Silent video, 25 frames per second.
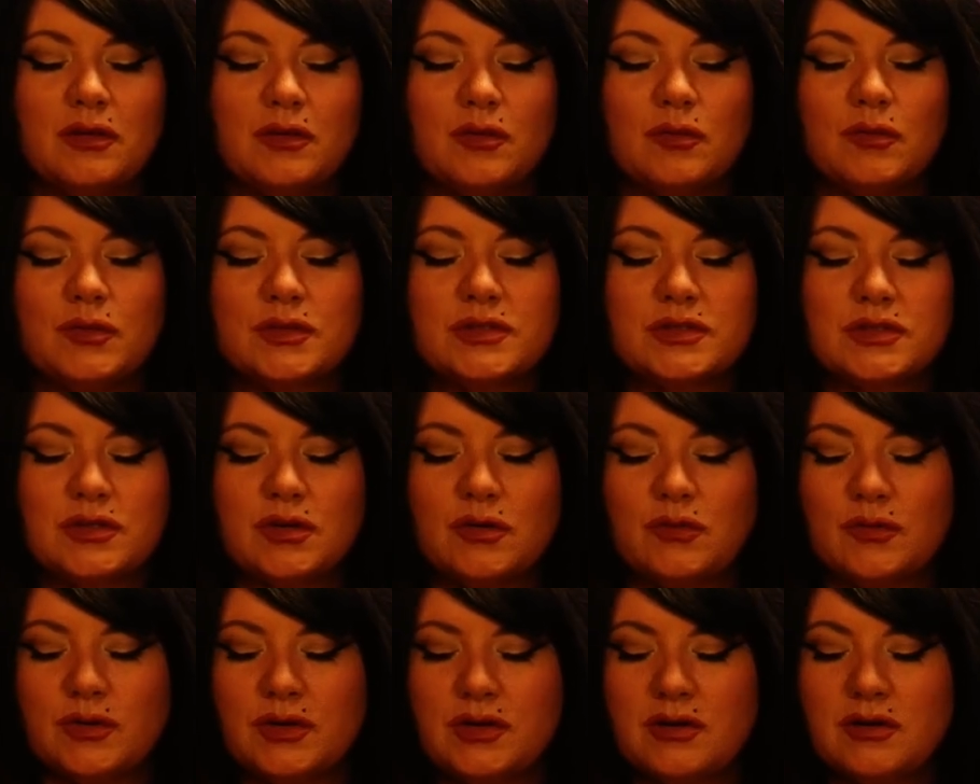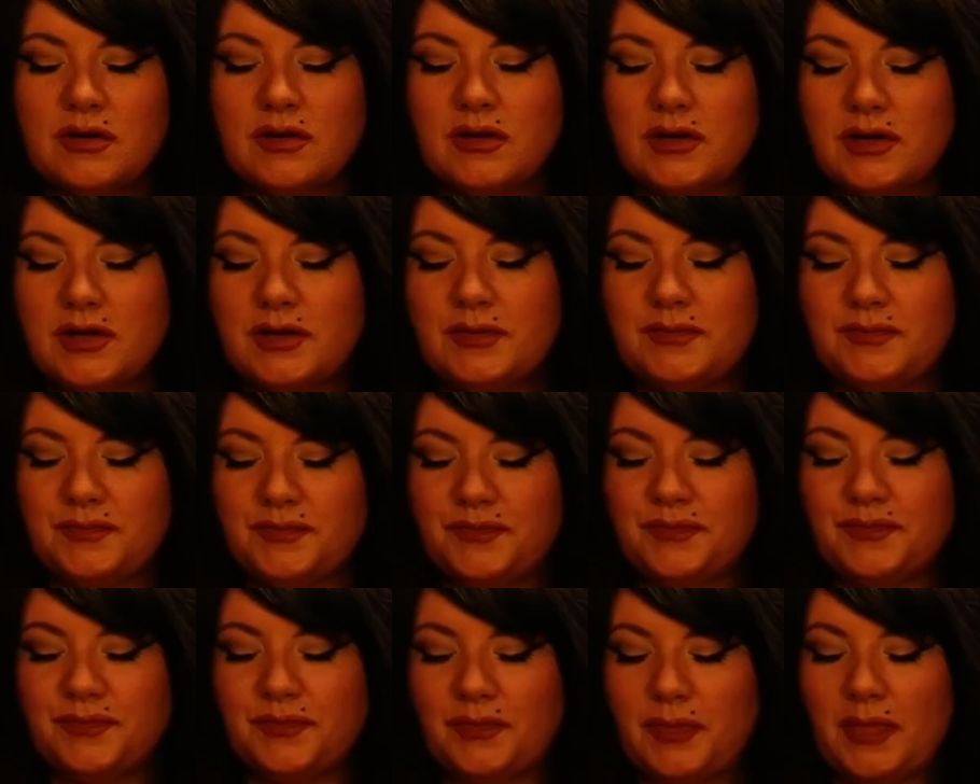What's going on?
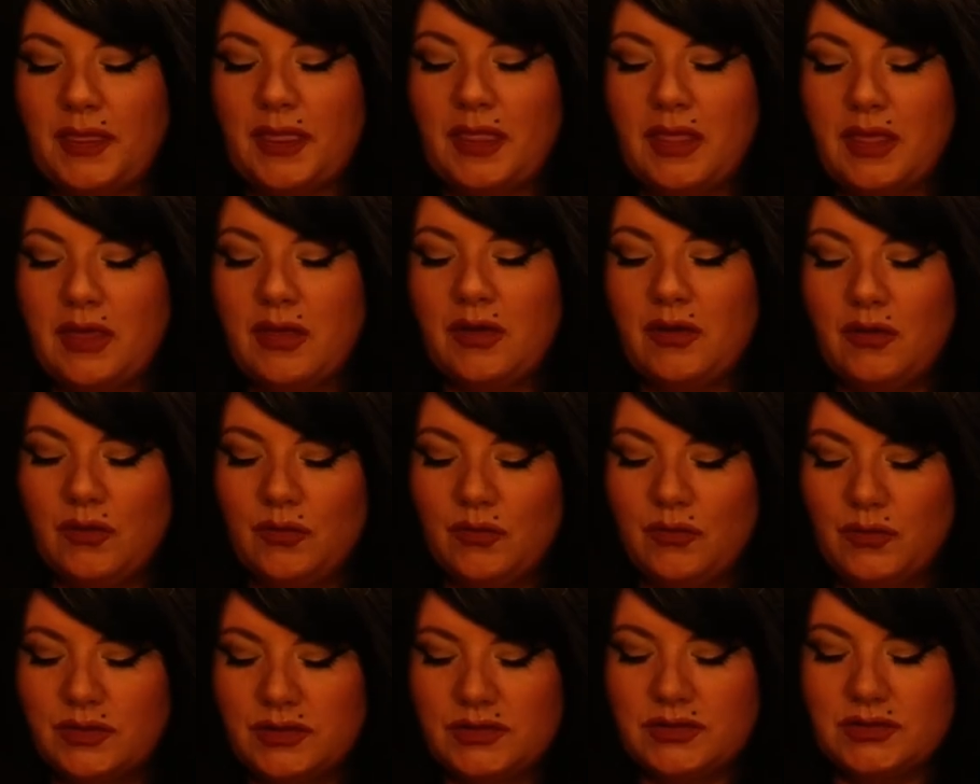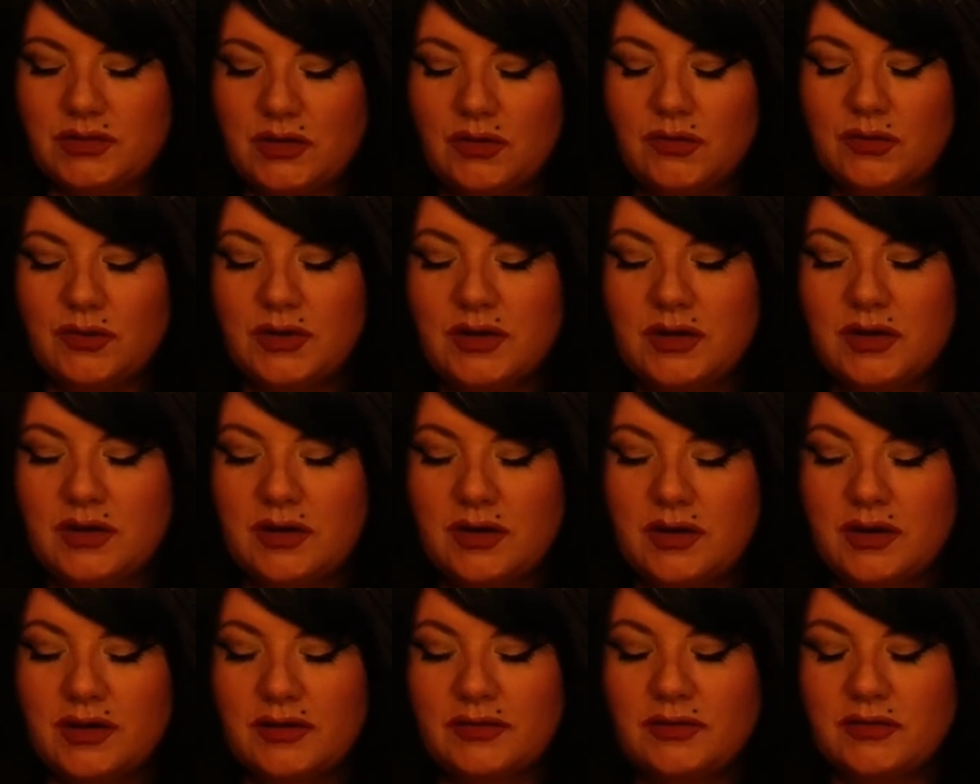What's going
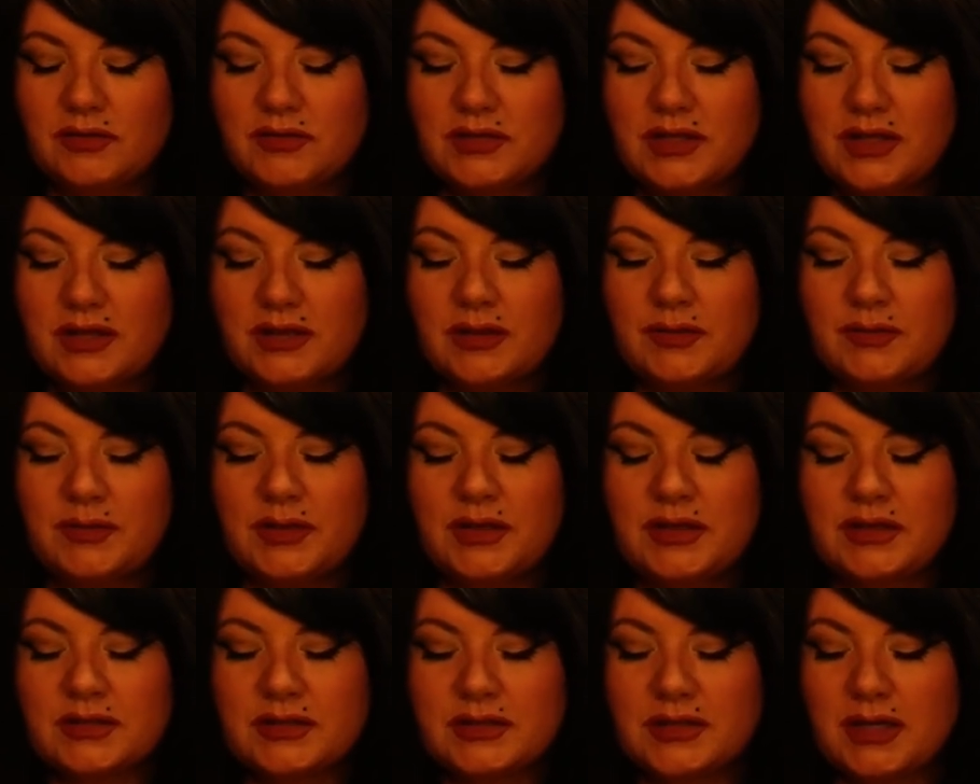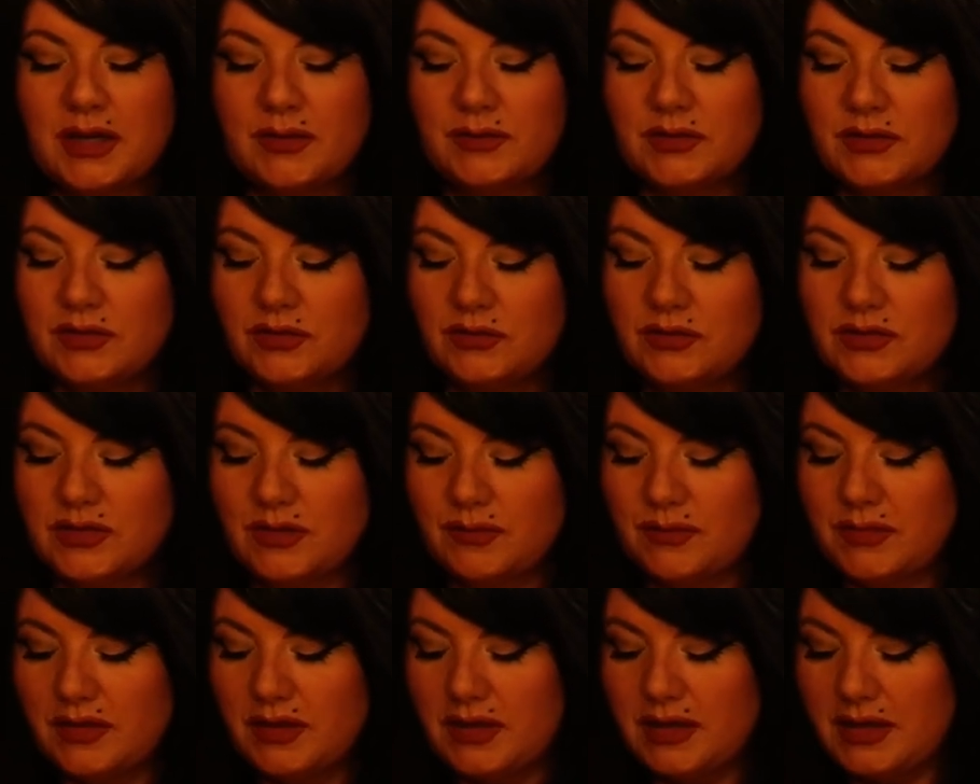on? They're telling me it's time to do
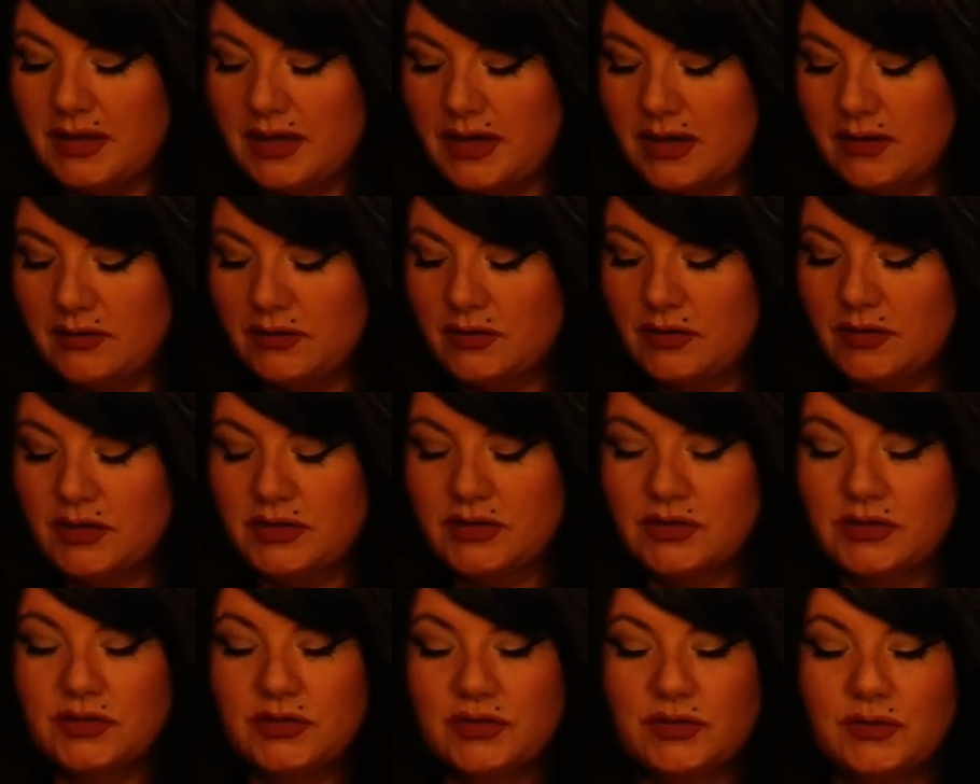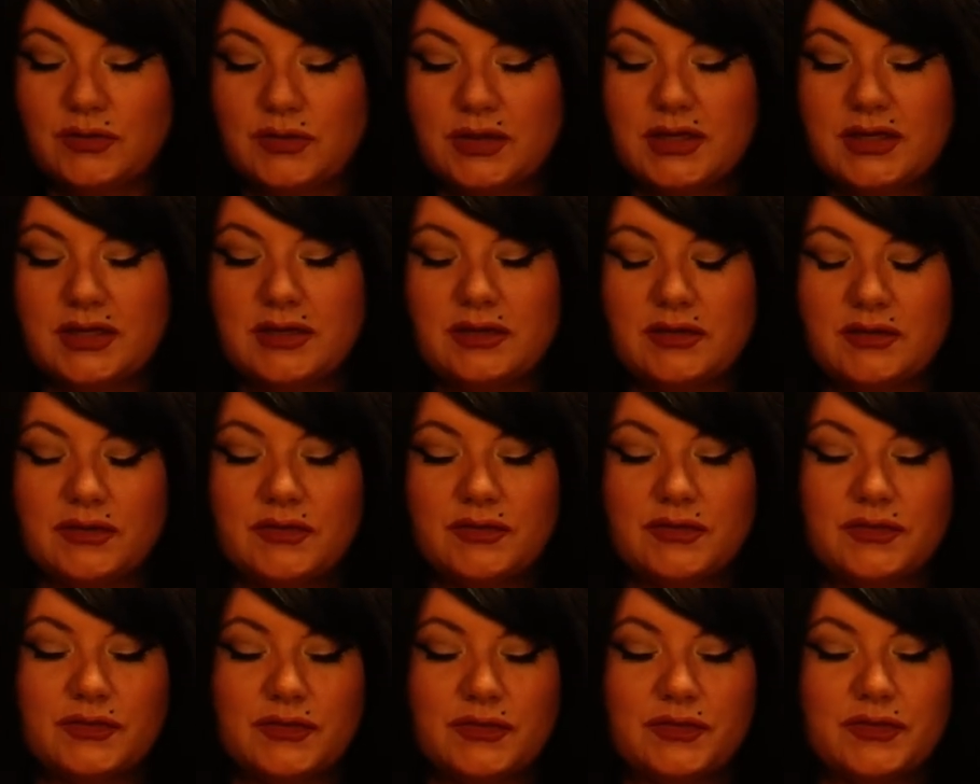something
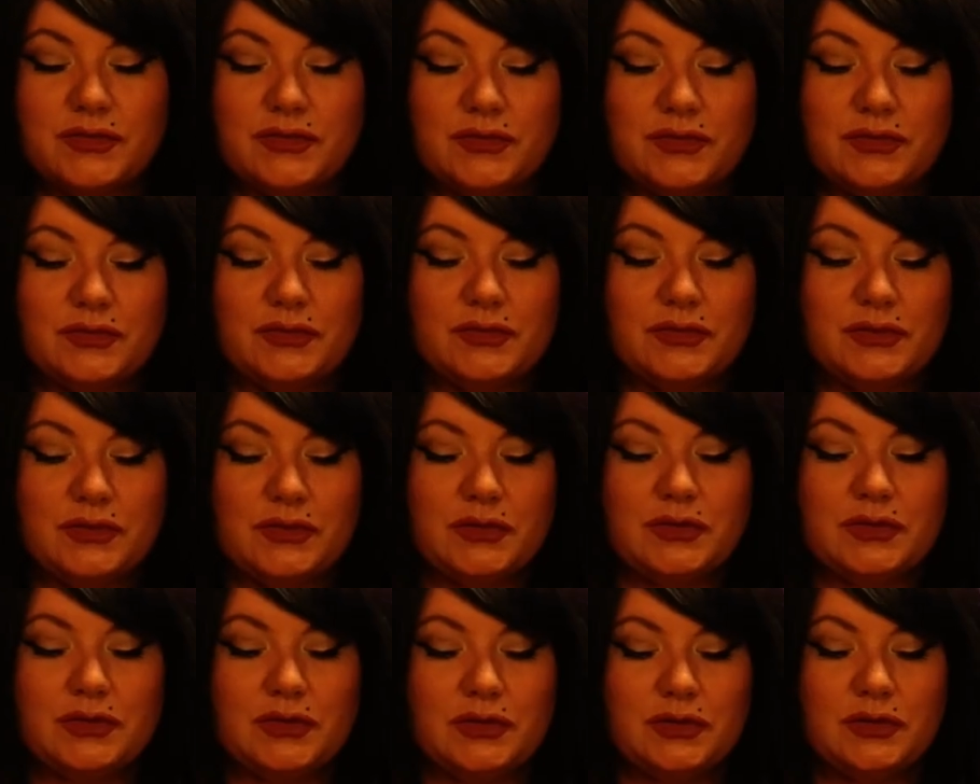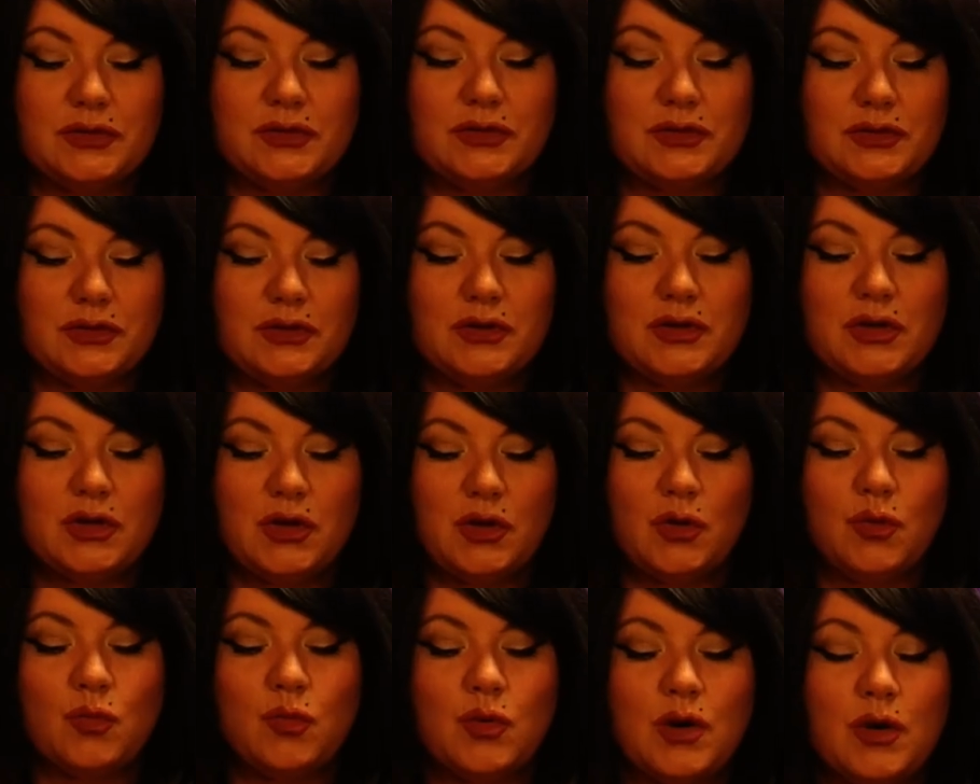counterintuitive.
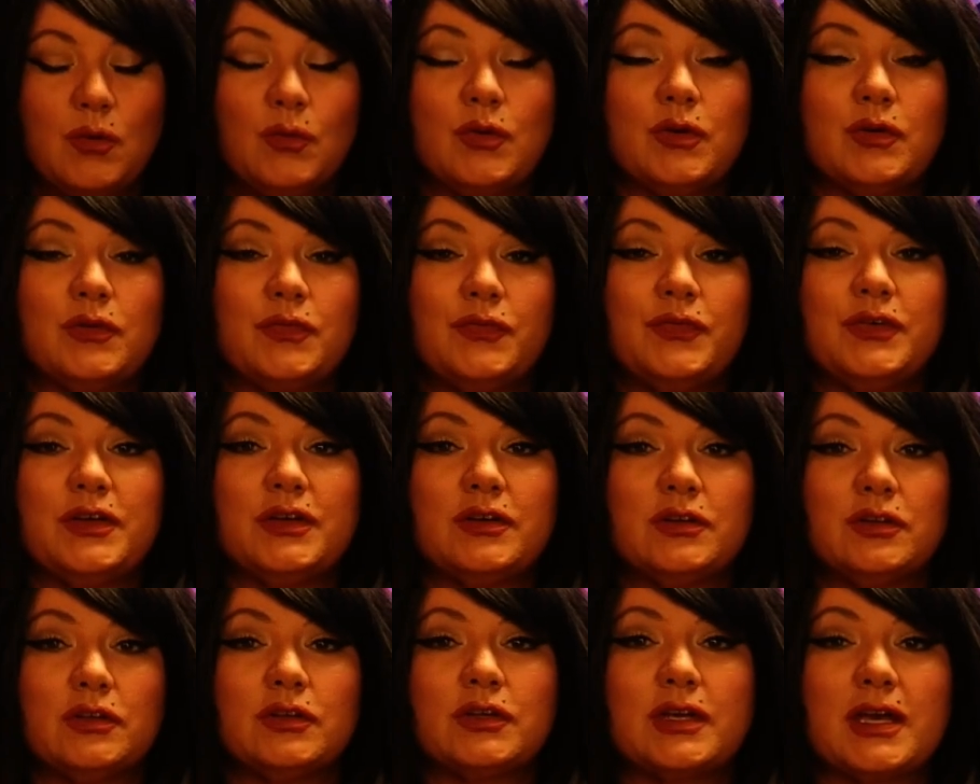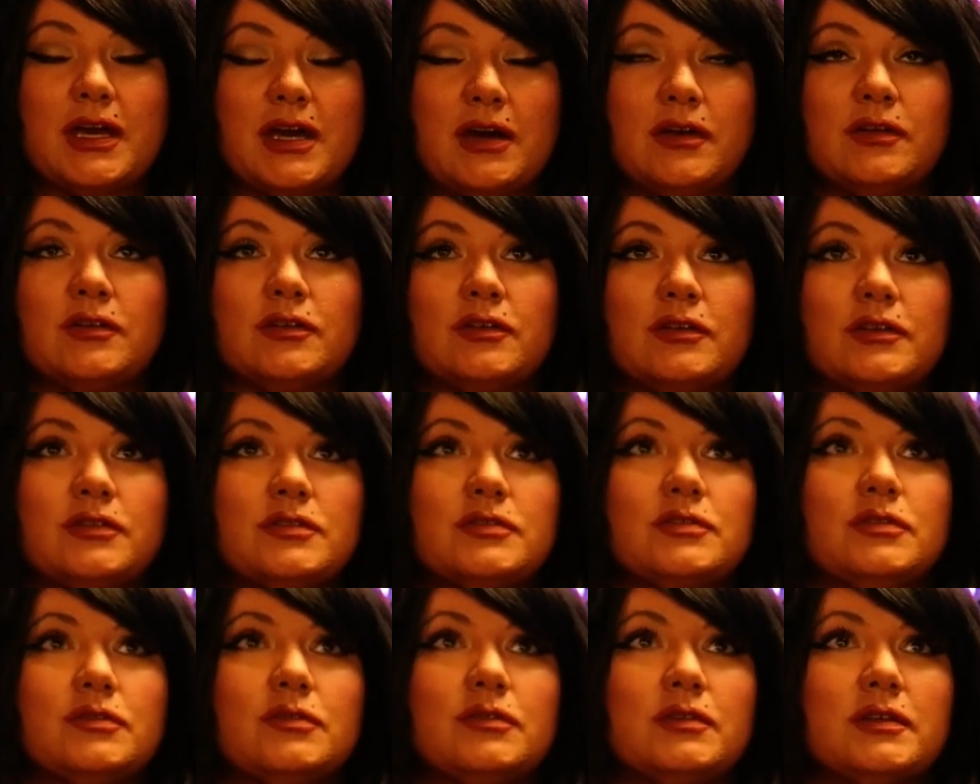What will feel
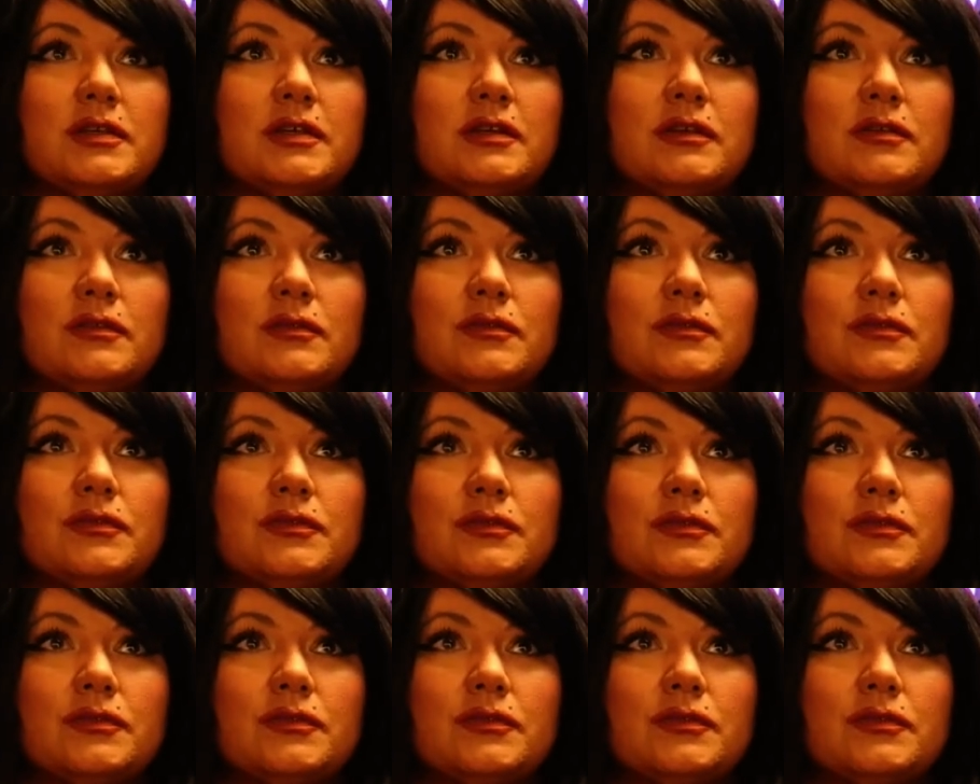counterintuitive?